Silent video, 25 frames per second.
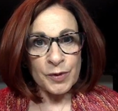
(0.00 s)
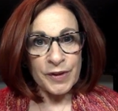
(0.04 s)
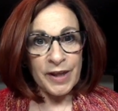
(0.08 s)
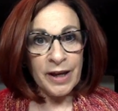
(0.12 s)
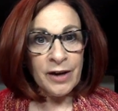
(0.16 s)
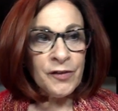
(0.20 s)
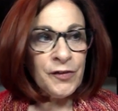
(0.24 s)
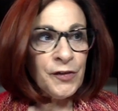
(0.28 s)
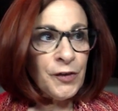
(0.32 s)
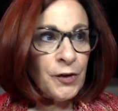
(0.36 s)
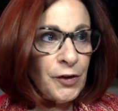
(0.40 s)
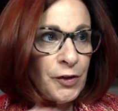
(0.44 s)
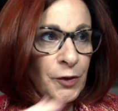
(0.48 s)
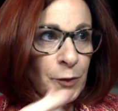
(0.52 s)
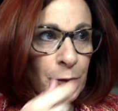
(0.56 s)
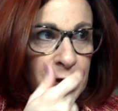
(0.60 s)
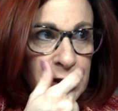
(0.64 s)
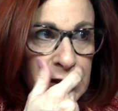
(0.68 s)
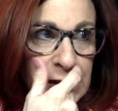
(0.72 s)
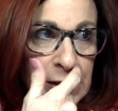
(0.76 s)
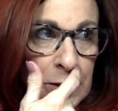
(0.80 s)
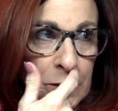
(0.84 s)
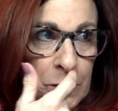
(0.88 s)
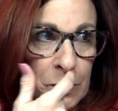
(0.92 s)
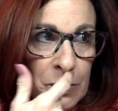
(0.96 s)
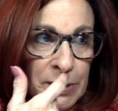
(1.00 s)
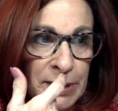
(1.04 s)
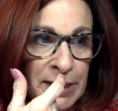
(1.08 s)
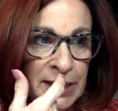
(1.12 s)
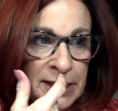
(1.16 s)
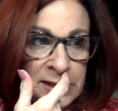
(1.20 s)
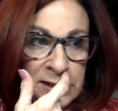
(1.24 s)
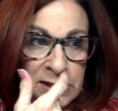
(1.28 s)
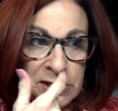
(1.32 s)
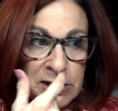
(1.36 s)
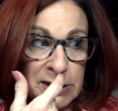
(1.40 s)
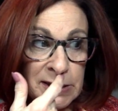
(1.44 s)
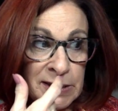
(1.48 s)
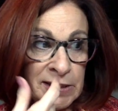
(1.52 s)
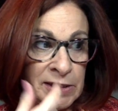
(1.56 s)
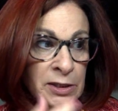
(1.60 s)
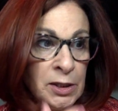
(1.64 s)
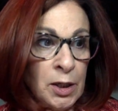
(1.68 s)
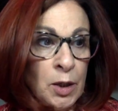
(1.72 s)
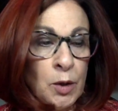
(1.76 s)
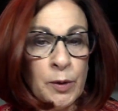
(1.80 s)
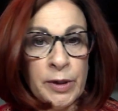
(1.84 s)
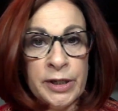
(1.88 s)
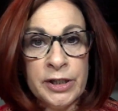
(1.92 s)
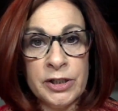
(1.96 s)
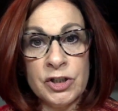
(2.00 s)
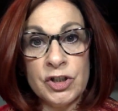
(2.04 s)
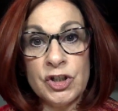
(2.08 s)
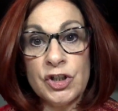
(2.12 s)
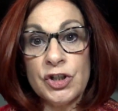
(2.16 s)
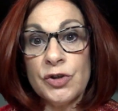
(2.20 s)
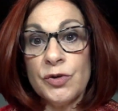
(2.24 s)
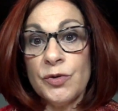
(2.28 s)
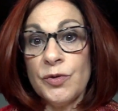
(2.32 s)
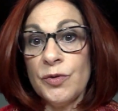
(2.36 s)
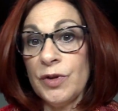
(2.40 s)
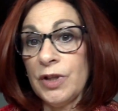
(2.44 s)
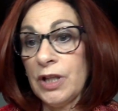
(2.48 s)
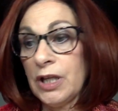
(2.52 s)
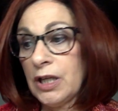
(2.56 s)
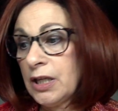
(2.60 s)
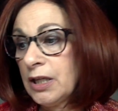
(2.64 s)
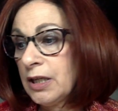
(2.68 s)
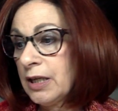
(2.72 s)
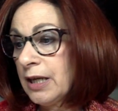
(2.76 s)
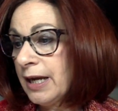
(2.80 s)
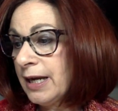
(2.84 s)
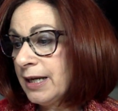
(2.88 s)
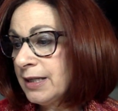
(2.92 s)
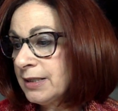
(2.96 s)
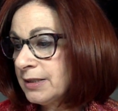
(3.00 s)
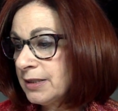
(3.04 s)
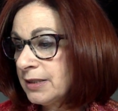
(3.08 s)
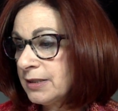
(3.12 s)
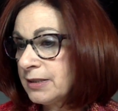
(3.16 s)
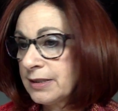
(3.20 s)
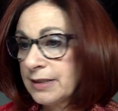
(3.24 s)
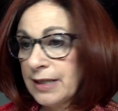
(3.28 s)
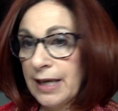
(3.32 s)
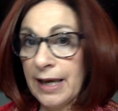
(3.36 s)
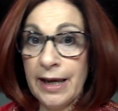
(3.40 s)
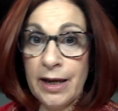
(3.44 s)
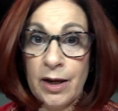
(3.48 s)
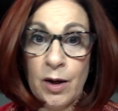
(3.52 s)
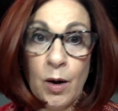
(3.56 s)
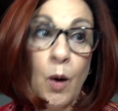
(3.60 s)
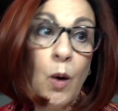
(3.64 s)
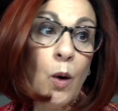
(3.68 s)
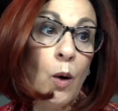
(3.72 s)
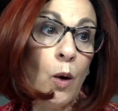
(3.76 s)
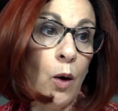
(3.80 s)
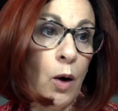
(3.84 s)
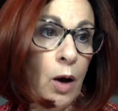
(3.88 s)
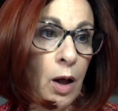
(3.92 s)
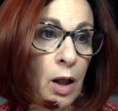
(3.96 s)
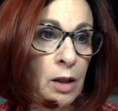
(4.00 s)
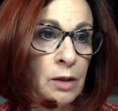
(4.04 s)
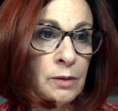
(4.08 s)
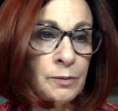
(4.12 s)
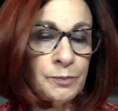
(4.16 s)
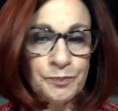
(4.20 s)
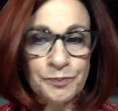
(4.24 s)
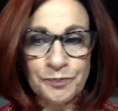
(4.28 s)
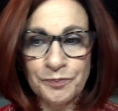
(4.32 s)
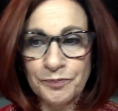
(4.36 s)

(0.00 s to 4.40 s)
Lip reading: without further ado, let's just go into the SSK haul.